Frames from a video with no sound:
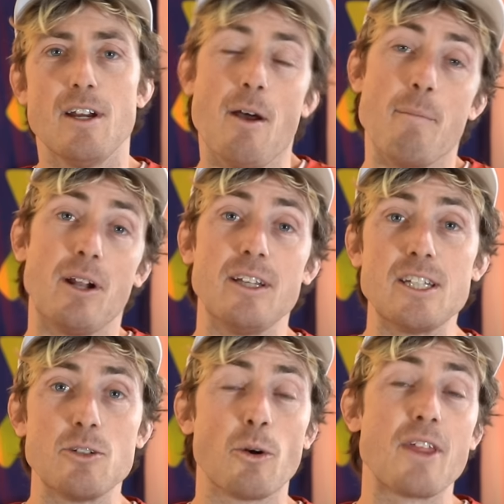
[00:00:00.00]
Middle East,
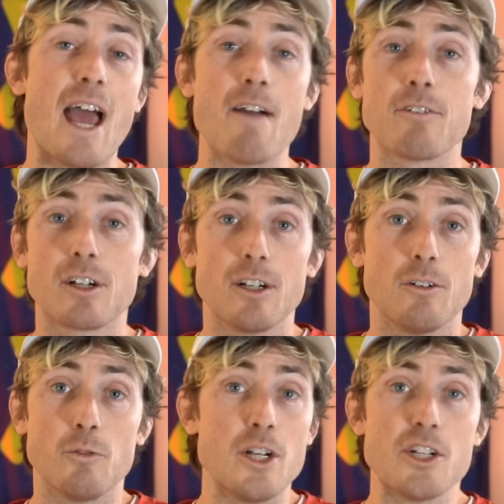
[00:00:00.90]
North Africa
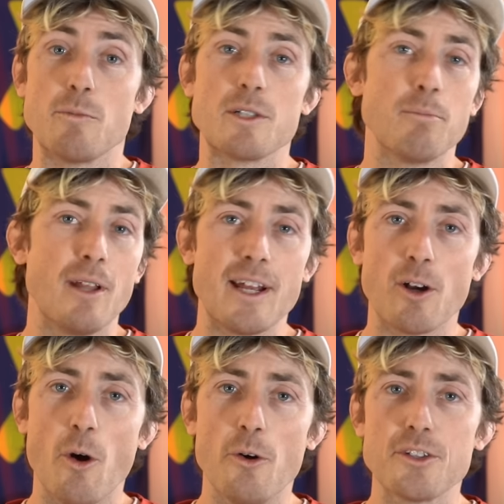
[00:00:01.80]
region was playing
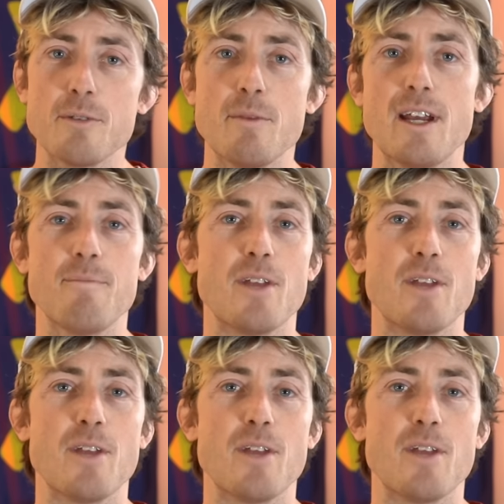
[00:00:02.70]
Ultimate,